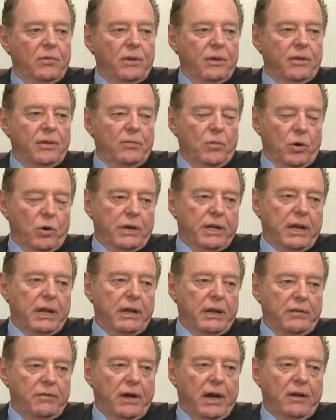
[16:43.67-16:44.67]
with the more
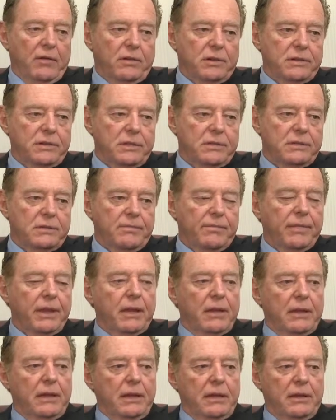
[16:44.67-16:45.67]
deadly viruses
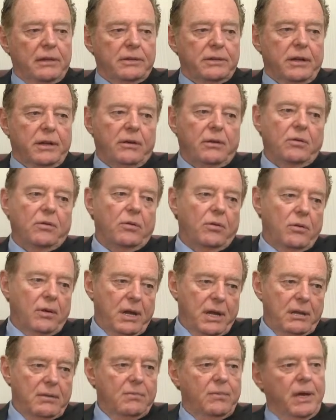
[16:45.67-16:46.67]
is a
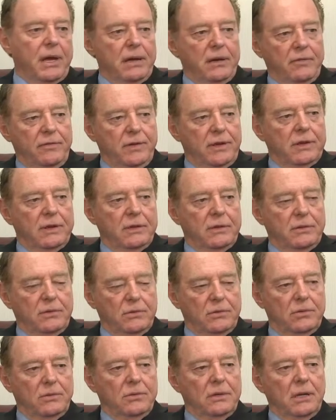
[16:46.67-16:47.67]
great benefit
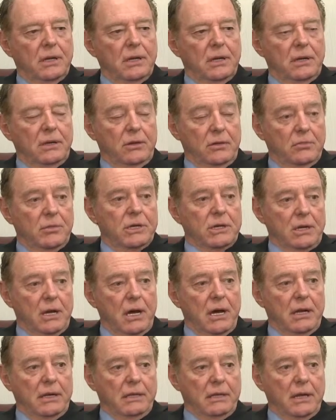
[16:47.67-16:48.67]
to
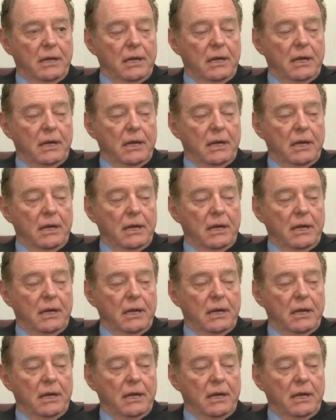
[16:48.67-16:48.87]
humankind,